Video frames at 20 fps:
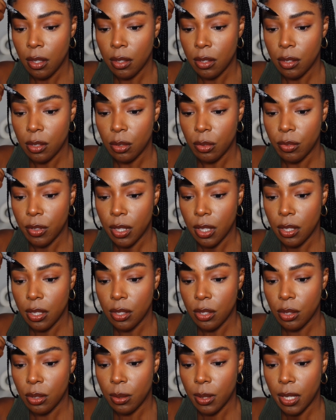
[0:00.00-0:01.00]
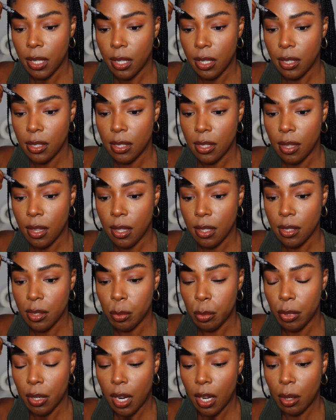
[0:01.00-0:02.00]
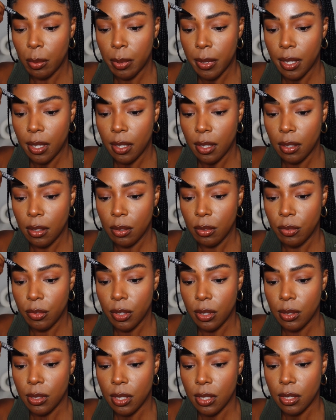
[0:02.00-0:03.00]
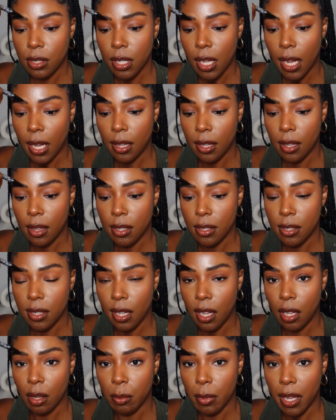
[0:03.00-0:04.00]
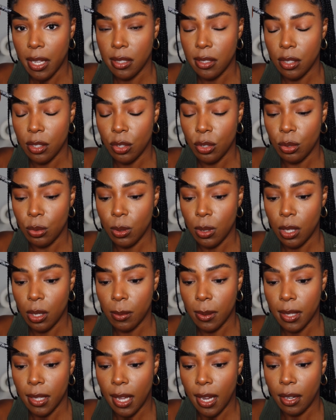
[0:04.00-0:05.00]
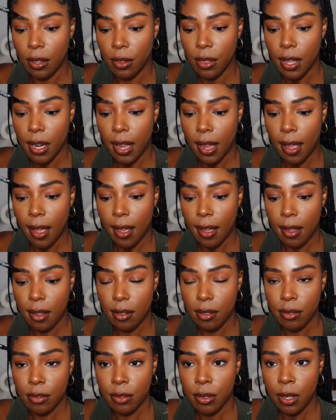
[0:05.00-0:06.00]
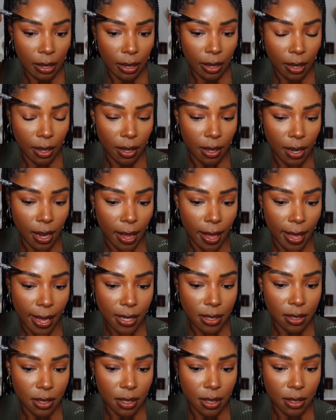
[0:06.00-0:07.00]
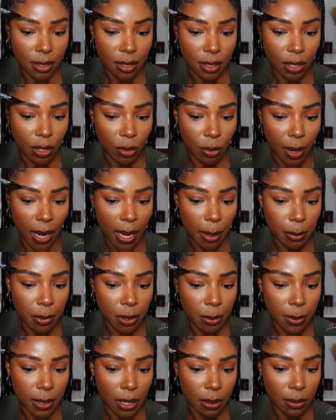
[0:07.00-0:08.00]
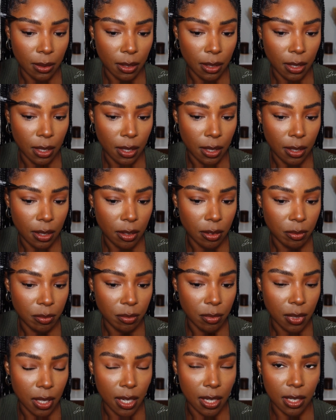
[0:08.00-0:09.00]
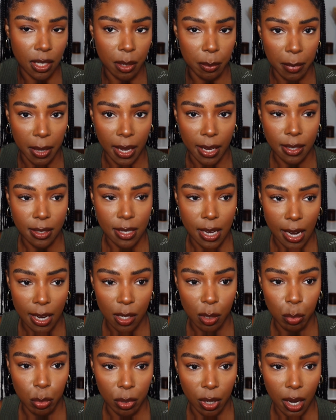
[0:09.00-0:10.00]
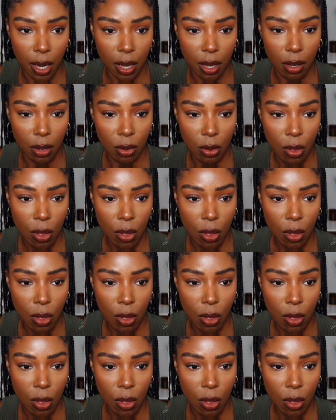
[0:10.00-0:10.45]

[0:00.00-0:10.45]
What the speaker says: So funny story is, this brow pen feels exactly the same as a new liquid liner that I have, and I accidentally grabbed it without looking and did my entire brow